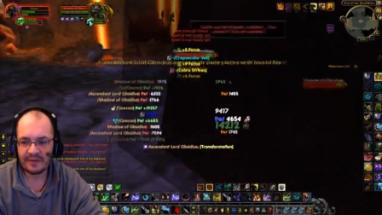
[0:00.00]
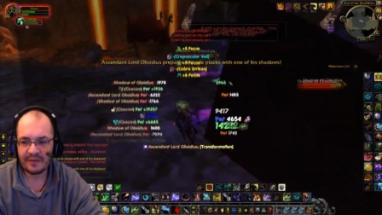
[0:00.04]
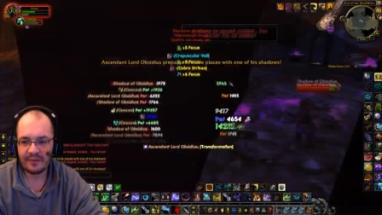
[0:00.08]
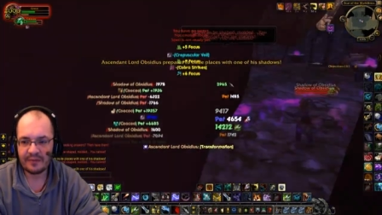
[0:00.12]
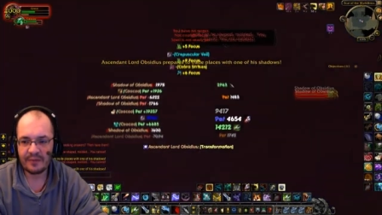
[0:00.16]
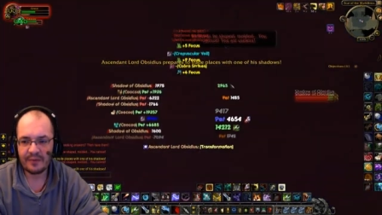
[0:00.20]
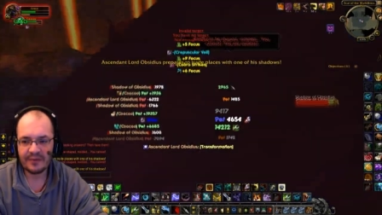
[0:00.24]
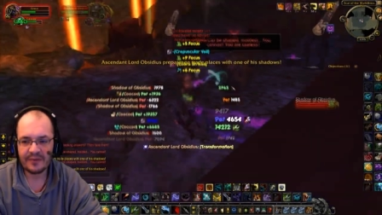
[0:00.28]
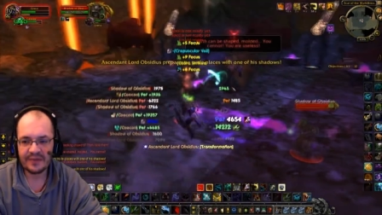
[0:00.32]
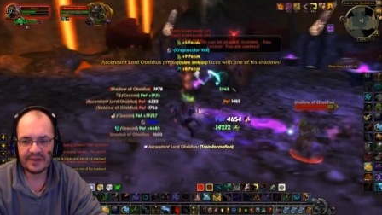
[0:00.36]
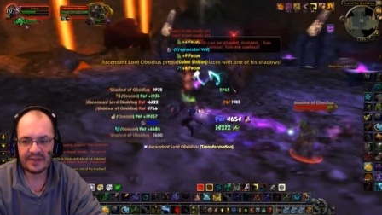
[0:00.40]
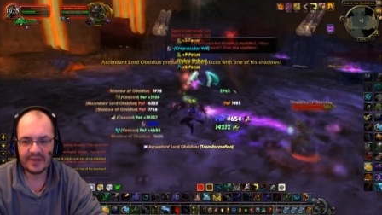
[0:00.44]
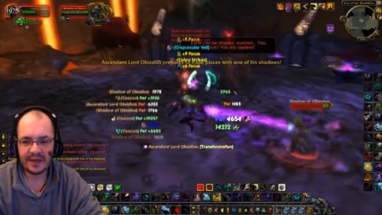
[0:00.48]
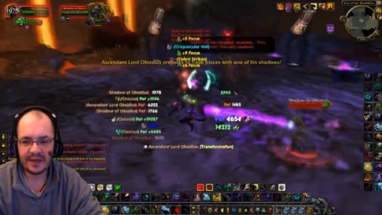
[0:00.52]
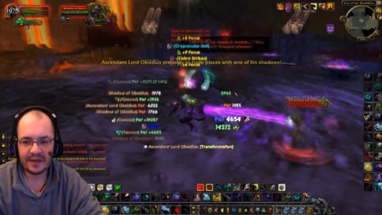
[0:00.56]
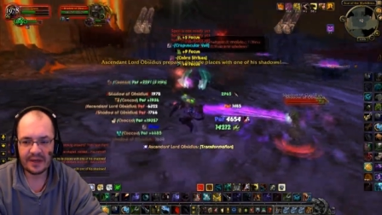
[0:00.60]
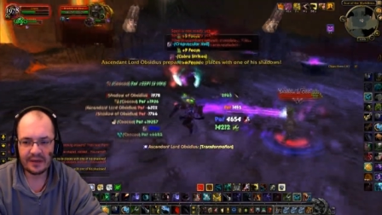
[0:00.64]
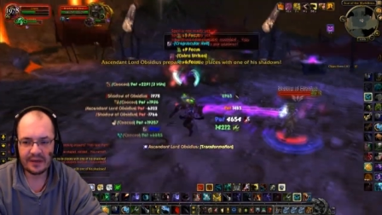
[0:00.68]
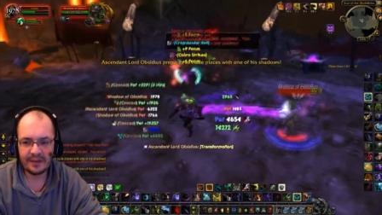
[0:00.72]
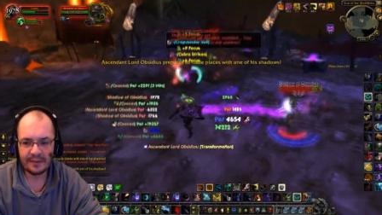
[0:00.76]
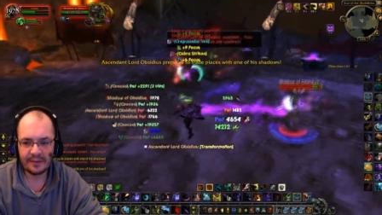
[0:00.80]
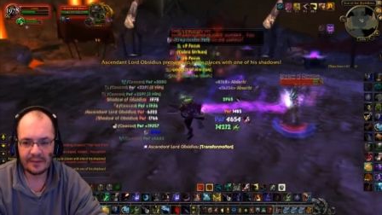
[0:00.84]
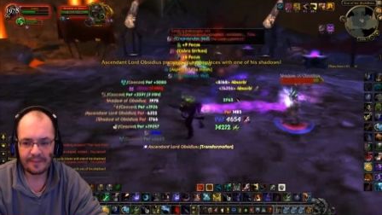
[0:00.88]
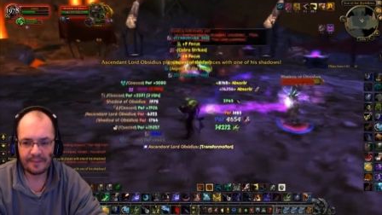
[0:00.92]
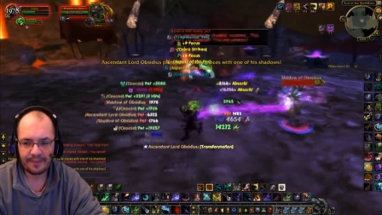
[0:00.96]
if I'm not
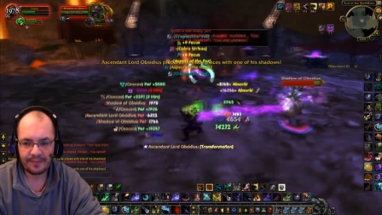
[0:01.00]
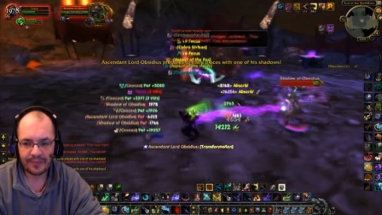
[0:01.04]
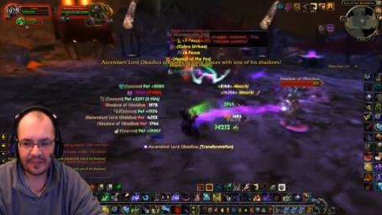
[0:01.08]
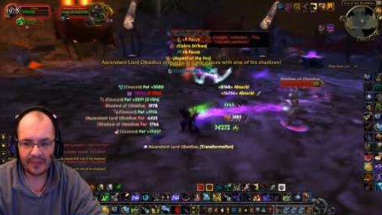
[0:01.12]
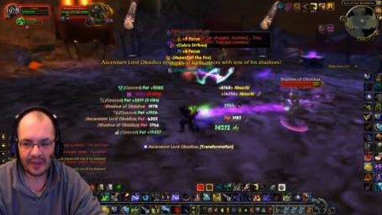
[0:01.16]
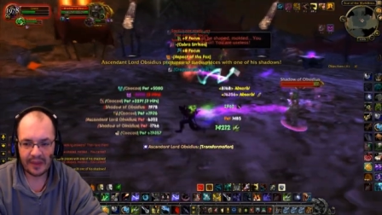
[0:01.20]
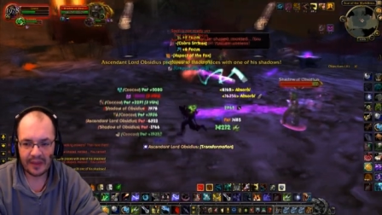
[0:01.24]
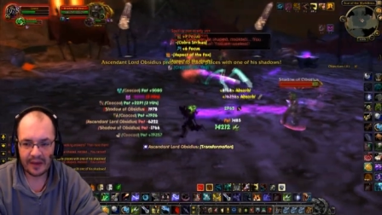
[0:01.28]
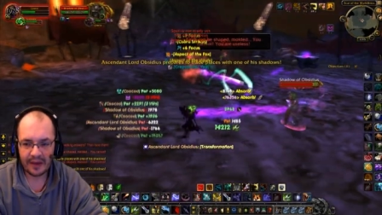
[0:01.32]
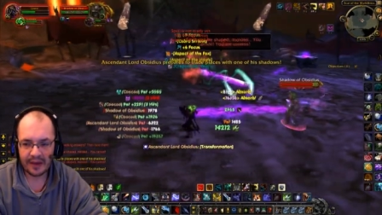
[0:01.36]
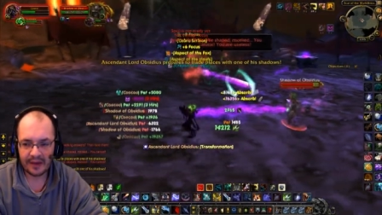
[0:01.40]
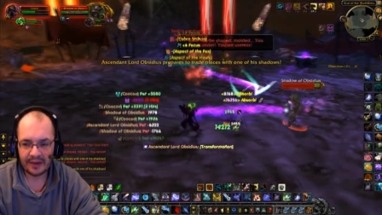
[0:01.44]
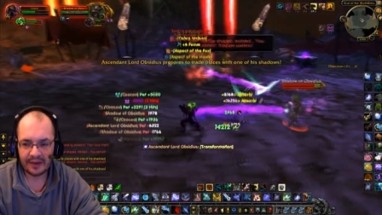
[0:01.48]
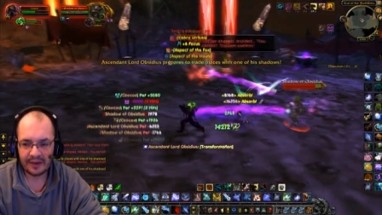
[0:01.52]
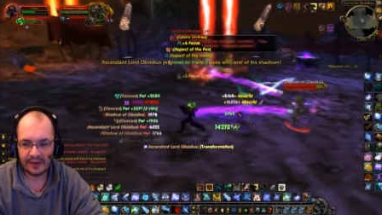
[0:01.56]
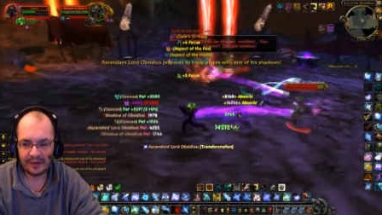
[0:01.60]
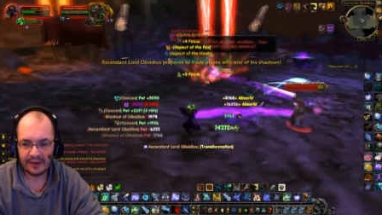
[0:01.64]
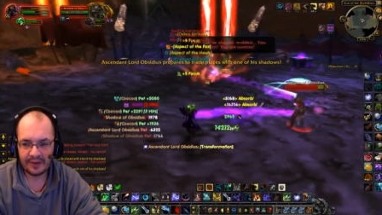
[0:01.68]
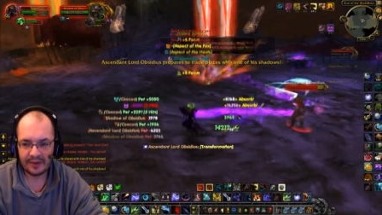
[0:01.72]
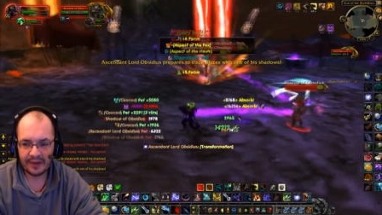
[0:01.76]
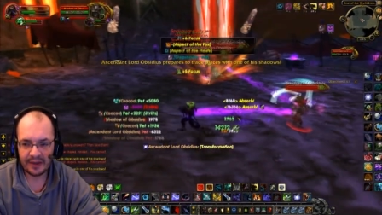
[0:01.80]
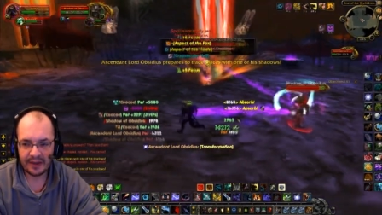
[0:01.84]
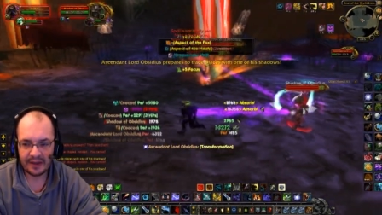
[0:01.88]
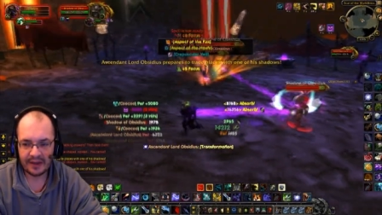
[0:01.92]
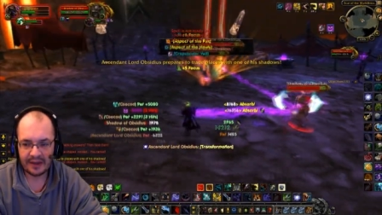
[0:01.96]
mistaken. And
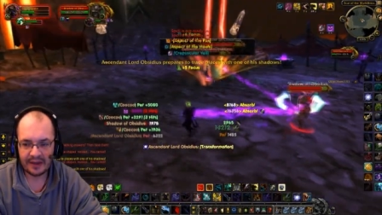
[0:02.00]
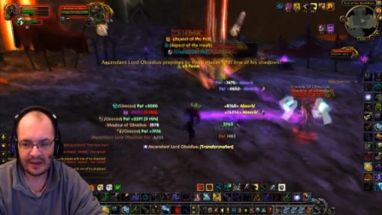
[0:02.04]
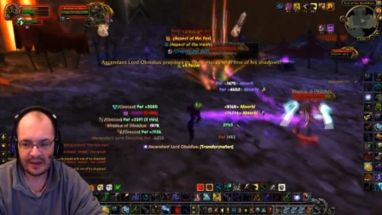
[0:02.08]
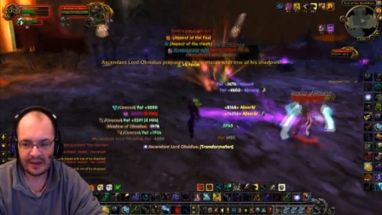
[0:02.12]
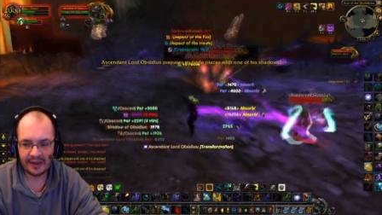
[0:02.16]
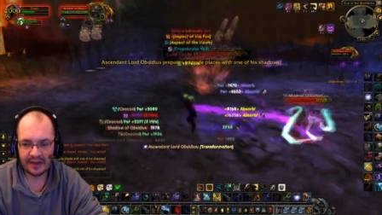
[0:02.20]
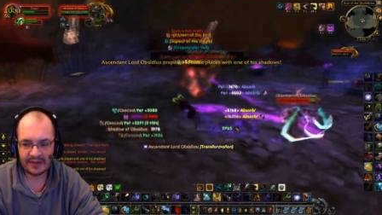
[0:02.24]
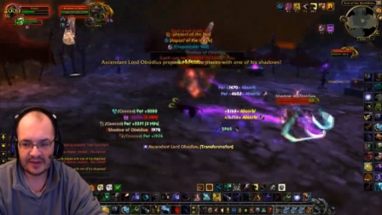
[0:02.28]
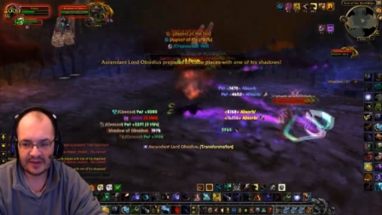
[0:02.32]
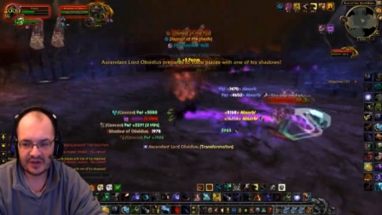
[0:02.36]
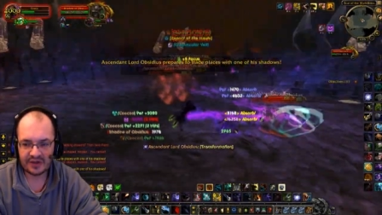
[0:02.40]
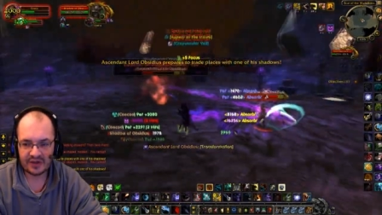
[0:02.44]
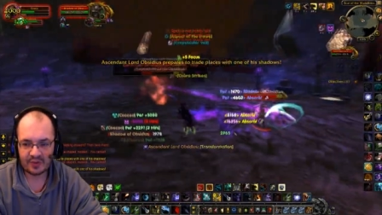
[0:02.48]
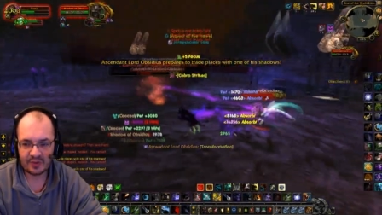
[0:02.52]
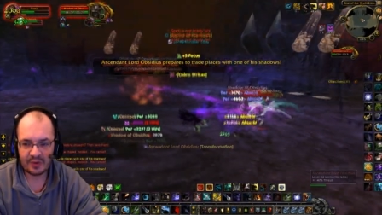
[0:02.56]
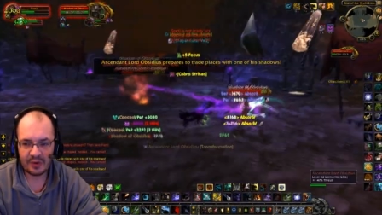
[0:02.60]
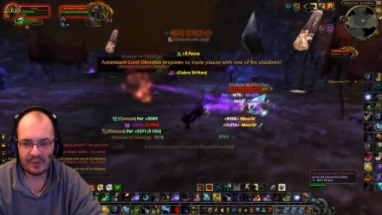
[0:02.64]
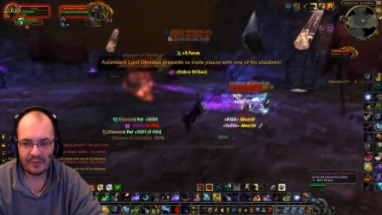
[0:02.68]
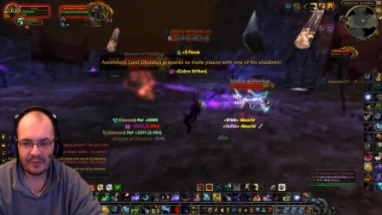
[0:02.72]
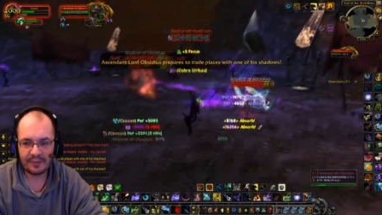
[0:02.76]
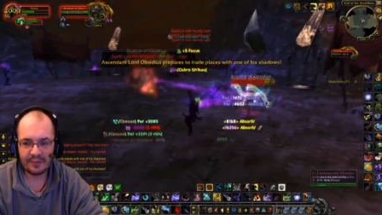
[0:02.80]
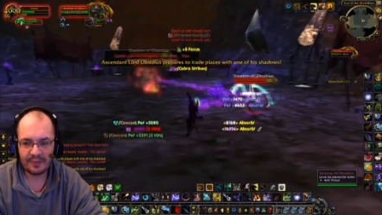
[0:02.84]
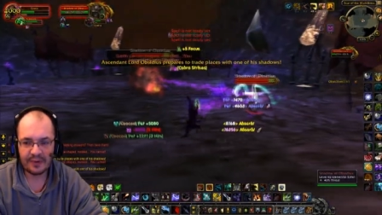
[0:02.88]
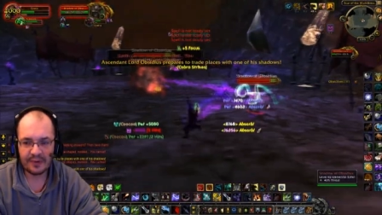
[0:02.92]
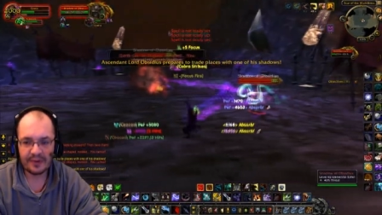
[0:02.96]
here again, he does a
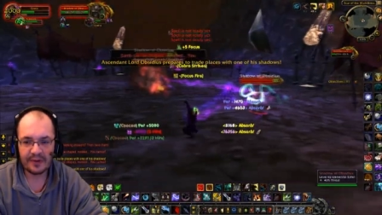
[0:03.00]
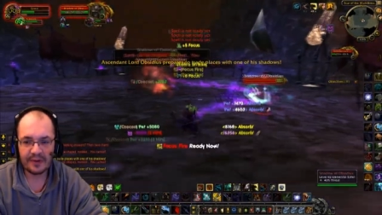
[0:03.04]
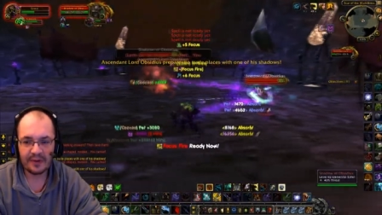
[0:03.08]
swap.